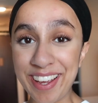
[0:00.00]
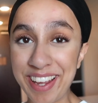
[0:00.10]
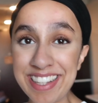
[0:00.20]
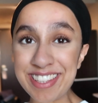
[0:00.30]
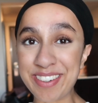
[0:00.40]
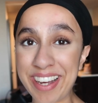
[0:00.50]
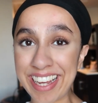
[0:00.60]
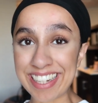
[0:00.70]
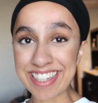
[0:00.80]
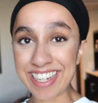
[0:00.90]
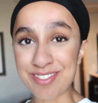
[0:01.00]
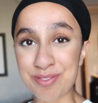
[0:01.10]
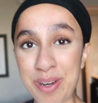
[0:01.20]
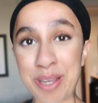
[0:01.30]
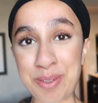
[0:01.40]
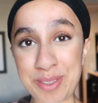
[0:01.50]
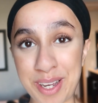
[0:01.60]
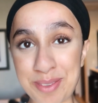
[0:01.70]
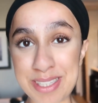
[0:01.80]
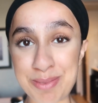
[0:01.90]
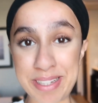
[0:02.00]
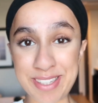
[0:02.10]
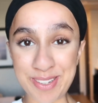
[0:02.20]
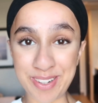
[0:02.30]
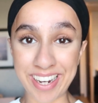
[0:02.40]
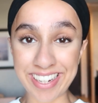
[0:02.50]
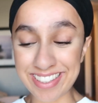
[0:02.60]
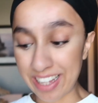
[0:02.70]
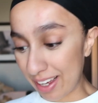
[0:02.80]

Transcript: Okay so I actually have way more time to speak to you guys.